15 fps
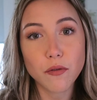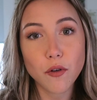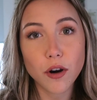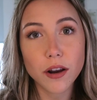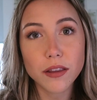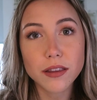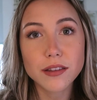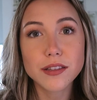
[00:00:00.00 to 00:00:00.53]

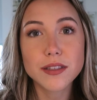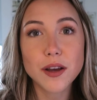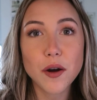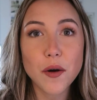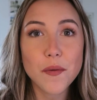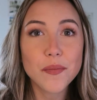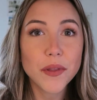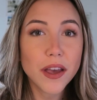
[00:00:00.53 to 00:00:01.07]
4th.
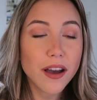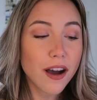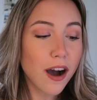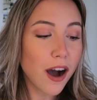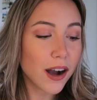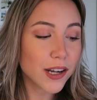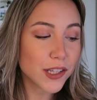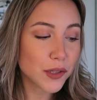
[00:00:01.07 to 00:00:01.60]
So
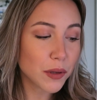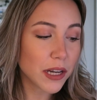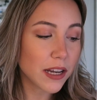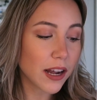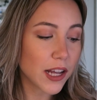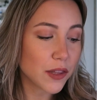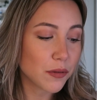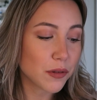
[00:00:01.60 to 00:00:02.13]
August
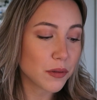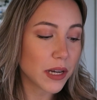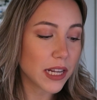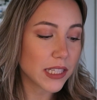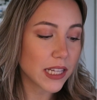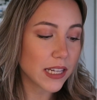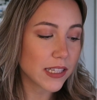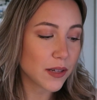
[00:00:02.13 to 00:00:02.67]
29th was when I
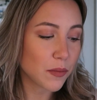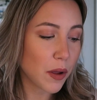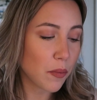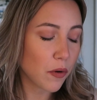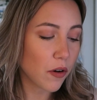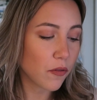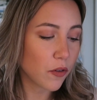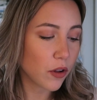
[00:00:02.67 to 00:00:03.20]
sent in my
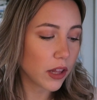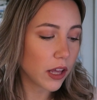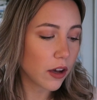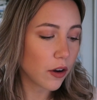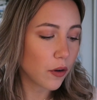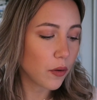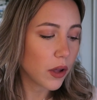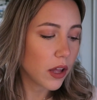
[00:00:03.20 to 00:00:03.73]

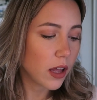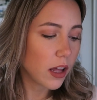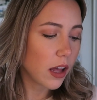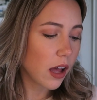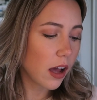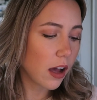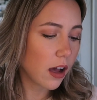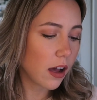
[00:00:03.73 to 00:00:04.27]
portfolio.
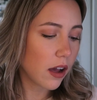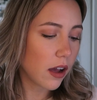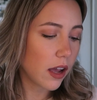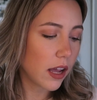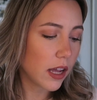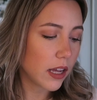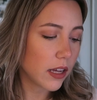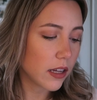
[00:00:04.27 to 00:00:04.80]

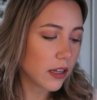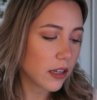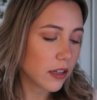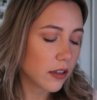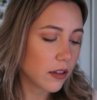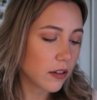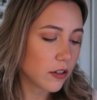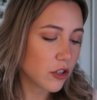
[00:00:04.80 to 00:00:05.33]
I
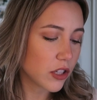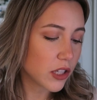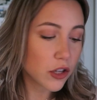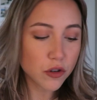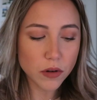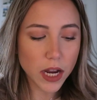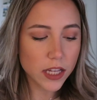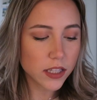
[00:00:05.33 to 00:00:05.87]
just
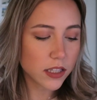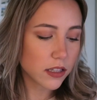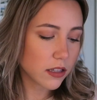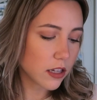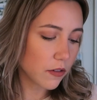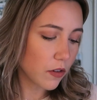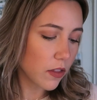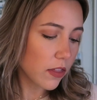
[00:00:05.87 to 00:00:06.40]
addressed
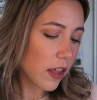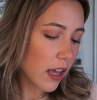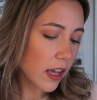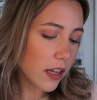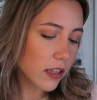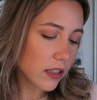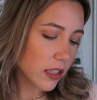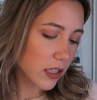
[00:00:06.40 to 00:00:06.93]
different
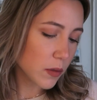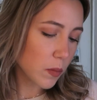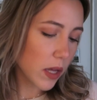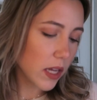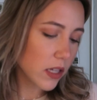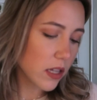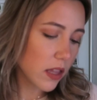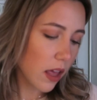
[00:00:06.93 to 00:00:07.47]
things,
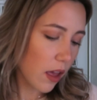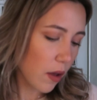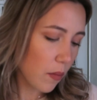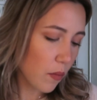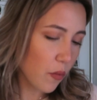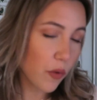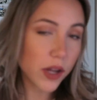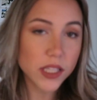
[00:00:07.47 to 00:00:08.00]
explained to
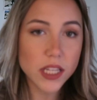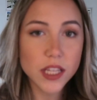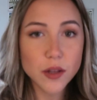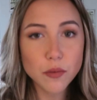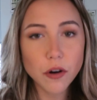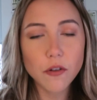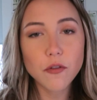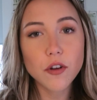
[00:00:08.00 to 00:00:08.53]
them what's in
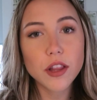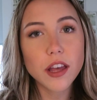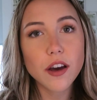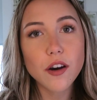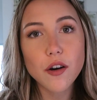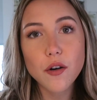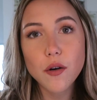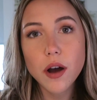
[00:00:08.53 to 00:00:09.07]
the
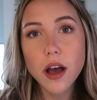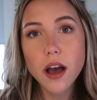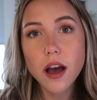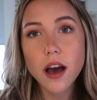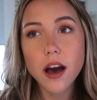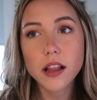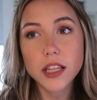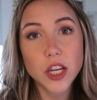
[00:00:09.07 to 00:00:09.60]
portfolio,
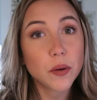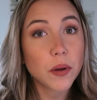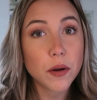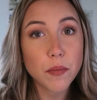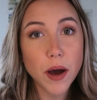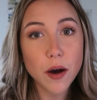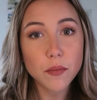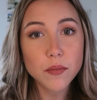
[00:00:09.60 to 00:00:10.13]
a little bit
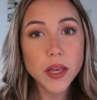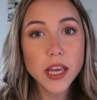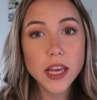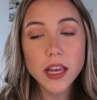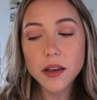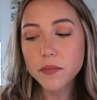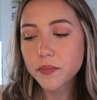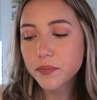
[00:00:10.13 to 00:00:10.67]
about me,